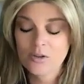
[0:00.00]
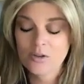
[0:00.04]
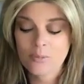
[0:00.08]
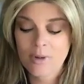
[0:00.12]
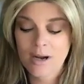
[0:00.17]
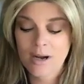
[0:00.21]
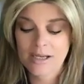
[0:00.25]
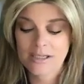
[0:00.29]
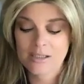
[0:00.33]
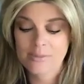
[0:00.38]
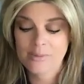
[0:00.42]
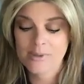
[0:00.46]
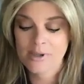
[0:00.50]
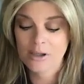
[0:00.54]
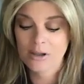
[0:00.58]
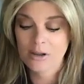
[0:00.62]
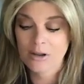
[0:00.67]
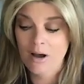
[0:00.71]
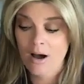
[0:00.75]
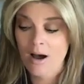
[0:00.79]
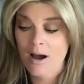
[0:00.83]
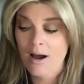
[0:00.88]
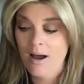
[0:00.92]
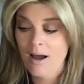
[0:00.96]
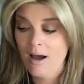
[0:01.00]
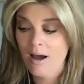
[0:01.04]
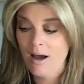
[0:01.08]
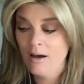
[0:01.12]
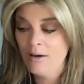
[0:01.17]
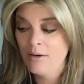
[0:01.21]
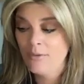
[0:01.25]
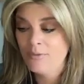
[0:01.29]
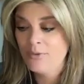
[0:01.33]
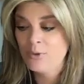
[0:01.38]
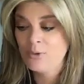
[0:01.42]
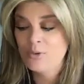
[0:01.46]
reminds me a lot
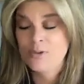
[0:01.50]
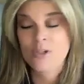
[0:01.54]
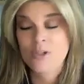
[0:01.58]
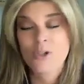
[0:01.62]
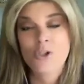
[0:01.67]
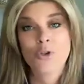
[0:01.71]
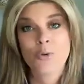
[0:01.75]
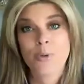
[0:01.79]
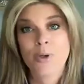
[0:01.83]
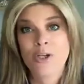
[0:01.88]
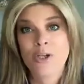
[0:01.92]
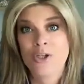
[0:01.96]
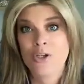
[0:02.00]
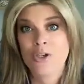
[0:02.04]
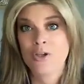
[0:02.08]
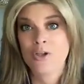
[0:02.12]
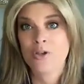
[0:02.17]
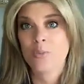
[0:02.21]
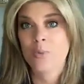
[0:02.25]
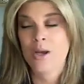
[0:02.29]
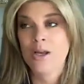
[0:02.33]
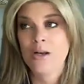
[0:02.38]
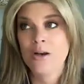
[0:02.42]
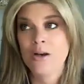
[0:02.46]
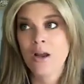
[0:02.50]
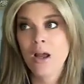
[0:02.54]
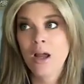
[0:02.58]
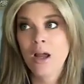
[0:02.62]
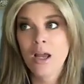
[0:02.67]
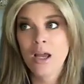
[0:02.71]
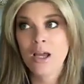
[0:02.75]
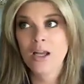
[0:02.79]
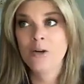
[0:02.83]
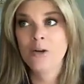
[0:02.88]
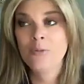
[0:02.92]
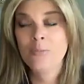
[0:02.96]
of those situations when
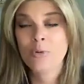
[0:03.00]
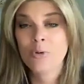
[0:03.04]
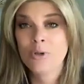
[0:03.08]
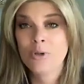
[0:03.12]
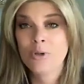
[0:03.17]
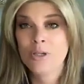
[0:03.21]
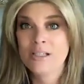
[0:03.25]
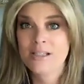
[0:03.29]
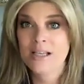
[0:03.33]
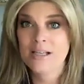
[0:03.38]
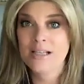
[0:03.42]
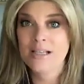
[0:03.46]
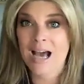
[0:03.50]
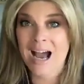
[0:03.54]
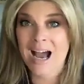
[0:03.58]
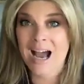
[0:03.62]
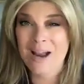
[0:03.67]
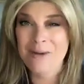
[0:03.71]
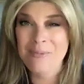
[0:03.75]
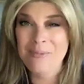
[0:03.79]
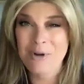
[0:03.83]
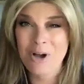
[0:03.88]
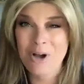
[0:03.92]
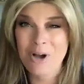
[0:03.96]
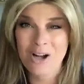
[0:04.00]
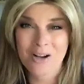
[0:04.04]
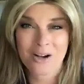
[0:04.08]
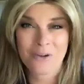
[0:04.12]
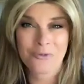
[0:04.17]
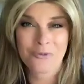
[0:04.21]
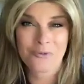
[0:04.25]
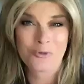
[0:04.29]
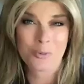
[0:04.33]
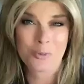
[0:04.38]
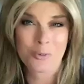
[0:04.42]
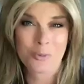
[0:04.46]
an employee says, "I'm not
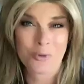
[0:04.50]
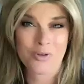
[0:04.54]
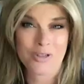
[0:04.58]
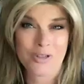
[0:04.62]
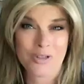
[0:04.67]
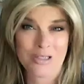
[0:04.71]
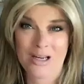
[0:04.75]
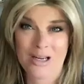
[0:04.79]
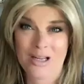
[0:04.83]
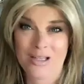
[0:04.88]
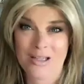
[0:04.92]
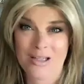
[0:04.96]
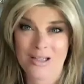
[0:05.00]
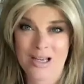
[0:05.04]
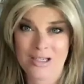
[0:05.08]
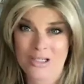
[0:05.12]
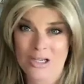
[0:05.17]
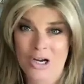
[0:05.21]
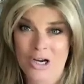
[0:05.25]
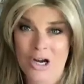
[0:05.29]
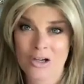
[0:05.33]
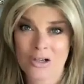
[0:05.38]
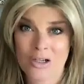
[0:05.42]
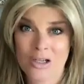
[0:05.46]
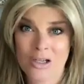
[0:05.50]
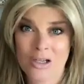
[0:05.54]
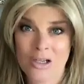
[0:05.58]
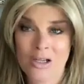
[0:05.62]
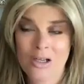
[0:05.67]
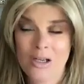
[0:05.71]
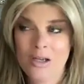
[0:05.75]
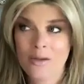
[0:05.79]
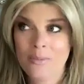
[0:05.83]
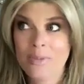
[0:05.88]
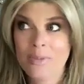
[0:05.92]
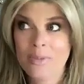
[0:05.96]
comfortable visiting that dog,"
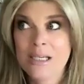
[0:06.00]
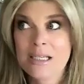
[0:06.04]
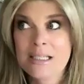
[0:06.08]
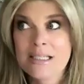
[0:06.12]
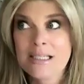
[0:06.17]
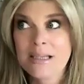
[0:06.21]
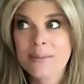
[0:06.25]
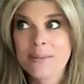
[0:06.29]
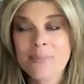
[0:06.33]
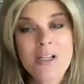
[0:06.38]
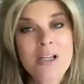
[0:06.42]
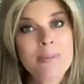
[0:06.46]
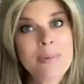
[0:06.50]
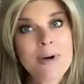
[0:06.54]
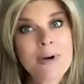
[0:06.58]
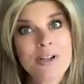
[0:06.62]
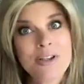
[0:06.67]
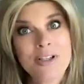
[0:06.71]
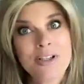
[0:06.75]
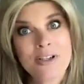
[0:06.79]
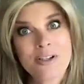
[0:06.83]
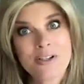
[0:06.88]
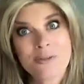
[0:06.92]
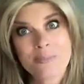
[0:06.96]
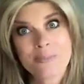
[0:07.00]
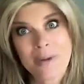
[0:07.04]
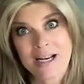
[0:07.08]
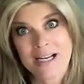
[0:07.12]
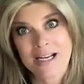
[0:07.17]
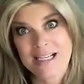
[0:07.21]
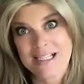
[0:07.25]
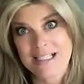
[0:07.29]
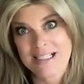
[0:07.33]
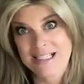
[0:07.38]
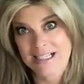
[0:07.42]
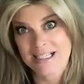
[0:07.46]
because something about their
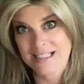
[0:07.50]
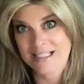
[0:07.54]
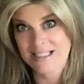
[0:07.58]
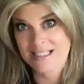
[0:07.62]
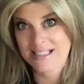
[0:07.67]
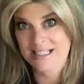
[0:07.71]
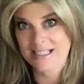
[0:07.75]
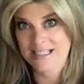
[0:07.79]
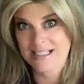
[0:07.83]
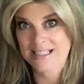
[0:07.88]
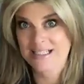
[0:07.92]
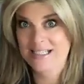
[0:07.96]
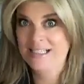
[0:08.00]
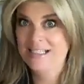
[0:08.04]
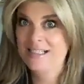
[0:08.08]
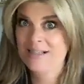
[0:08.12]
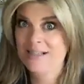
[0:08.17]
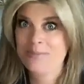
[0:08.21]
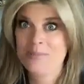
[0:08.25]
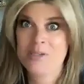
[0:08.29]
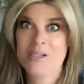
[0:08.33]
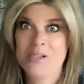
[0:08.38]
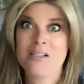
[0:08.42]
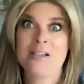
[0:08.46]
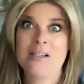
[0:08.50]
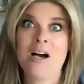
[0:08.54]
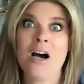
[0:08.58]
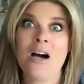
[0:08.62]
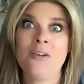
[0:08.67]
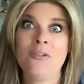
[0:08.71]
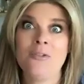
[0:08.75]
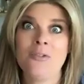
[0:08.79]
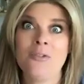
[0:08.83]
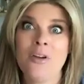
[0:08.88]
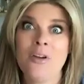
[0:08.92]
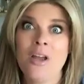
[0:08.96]
spidey sense says that something's
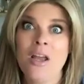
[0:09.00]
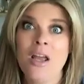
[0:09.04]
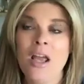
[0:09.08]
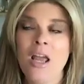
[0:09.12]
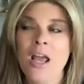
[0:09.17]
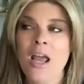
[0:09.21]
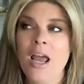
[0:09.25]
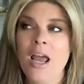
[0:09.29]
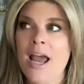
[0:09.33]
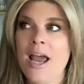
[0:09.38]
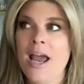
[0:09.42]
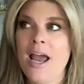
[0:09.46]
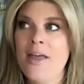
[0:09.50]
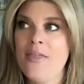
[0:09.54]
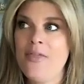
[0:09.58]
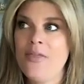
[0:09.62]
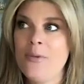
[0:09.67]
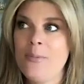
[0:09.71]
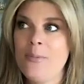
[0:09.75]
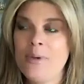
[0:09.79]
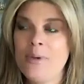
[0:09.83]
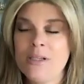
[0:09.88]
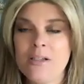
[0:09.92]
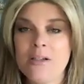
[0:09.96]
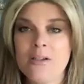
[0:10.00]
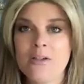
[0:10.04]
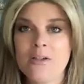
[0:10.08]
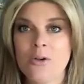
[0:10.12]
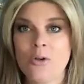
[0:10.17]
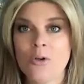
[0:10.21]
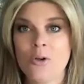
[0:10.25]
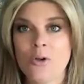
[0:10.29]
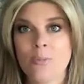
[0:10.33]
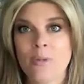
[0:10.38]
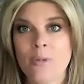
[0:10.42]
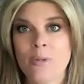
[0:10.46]
off. And the business
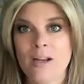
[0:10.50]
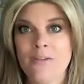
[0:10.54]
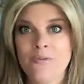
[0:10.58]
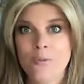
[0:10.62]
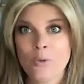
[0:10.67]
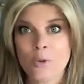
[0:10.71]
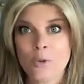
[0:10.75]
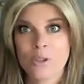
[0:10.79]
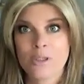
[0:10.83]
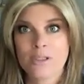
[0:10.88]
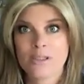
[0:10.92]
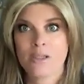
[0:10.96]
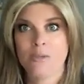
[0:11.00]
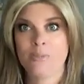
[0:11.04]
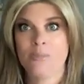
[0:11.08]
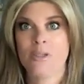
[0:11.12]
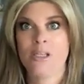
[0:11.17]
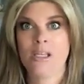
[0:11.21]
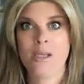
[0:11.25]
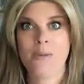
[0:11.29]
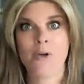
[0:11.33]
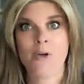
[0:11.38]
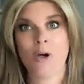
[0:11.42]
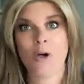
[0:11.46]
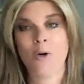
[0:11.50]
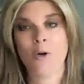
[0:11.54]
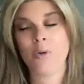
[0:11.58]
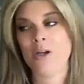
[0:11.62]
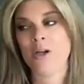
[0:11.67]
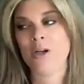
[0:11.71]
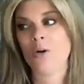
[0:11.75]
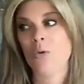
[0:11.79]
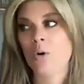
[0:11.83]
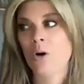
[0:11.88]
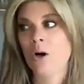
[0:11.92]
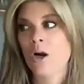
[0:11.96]
owner might force them to keep
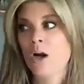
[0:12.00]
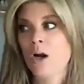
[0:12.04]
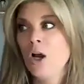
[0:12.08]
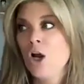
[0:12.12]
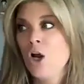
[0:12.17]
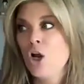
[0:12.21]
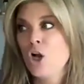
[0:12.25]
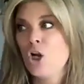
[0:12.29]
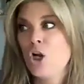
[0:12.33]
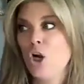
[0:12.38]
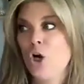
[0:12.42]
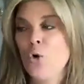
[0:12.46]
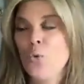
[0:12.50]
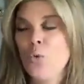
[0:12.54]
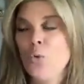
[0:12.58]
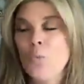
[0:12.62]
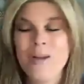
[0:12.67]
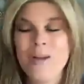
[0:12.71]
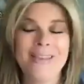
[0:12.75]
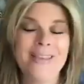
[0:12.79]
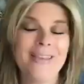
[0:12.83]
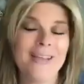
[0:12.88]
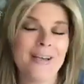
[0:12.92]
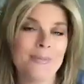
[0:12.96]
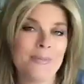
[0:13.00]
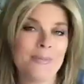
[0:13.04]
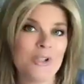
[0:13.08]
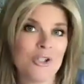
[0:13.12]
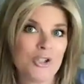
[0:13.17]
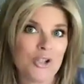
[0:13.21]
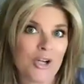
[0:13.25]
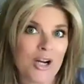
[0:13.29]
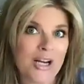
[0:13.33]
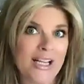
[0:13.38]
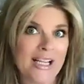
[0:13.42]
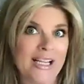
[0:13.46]
going or go with them
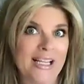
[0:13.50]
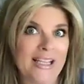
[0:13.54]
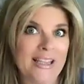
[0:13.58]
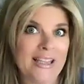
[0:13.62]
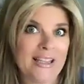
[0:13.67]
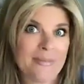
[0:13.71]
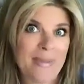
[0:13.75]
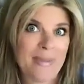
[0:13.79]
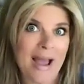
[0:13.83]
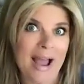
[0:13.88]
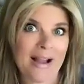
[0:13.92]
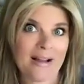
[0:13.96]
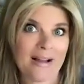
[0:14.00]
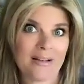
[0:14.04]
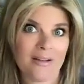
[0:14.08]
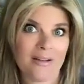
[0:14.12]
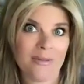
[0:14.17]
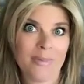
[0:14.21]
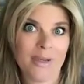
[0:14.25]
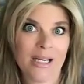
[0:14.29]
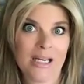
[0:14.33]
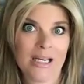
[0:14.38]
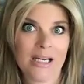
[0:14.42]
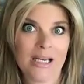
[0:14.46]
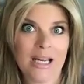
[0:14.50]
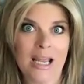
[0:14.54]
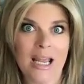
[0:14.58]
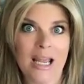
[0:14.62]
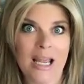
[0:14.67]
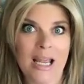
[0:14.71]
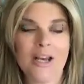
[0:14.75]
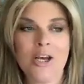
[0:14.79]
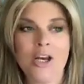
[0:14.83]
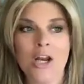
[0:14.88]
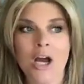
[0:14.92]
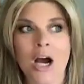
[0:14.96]
to try to get them acclimated
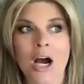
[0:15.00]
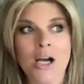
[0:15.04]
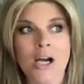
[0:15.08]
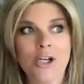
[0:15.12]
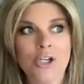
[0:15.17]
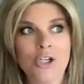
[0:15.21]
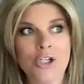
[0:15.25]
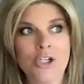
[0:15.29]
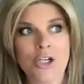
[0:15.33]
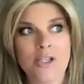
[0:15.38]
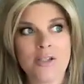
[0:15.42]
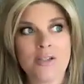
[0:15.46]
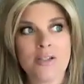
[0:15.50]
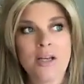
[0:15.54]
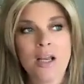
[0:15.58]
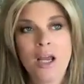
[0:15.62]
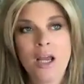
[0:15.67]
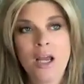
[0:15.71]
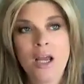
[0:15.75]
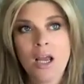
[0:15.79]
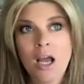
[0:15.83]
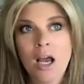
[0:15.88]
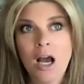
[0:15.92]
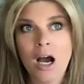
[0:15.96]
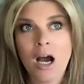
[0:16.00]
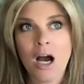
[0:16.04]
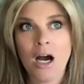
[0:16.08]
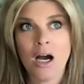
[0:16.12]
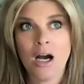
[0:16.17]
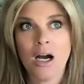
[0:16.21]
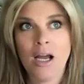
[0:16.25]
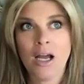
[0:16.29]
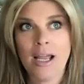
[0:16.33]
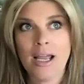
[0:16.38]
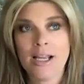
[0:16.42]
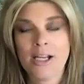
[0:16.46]
and not just
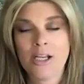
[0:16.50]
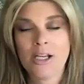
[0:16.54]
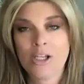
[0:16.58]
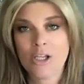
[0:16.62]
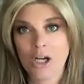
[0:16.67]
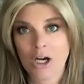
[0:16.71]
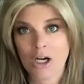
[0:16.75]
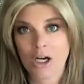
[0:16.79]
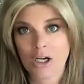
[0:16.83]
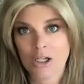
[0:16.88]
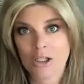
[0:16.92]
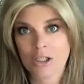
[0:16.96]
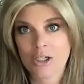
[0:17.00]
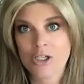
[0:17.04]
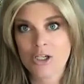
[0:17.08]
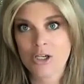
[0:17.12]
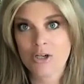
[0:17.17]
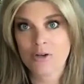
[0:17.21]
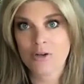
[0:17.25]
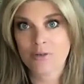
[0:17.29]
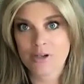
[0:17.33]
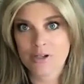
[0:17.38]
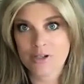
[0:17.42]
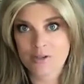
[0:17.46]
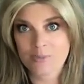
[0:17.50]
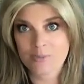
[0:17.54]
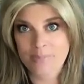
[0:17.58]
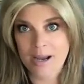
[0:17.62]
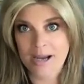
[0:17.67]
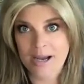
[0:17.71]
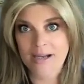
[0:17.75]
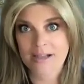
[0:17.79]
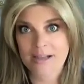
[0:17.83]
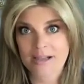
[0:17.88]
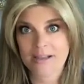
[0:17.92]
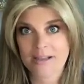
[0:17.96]
acknowledge and
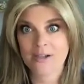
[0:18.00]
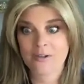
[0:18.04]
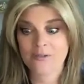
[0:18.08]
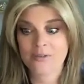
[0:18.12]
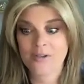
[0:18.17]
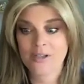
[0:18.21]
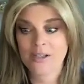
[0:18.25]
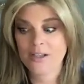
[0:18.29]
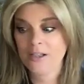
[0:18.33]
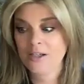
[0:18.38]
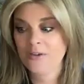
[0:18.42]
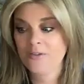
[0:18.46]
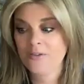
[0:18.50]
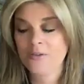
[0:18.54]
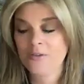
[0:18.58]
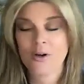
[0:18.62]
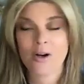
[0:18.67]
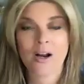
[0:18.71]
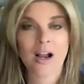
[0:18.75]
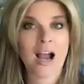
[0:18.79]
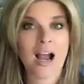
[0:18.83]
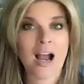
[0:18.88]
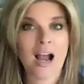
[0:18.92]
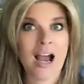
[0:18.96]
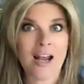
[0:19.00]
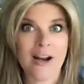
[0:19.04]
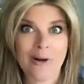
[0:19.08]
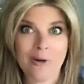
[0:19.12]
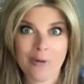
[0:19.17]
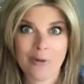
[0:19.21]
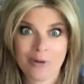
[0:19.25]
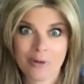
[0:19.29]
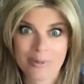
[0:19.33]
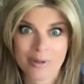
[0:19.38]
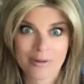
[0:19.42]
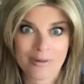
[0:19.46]
respect their feeling for, "I
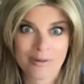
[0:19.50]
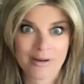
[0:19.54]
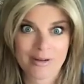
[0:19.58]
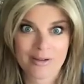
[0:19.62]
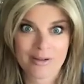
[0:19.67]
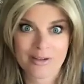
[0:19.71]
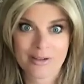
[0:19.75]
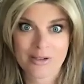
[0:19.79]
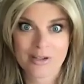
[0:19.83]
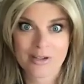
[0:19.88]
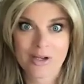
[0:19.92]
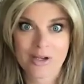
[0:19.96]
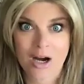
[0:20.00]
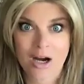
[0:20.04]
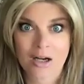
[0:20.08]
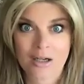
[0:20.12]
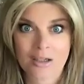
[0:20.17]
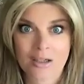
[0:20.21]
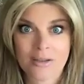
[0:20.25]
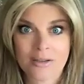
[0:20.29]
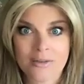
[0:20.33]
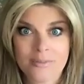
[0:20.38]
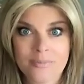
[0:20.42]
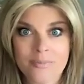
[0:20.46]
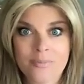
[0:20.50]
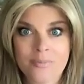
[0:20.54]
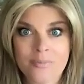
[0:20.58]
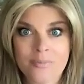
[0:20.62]
don't want to be around this dog."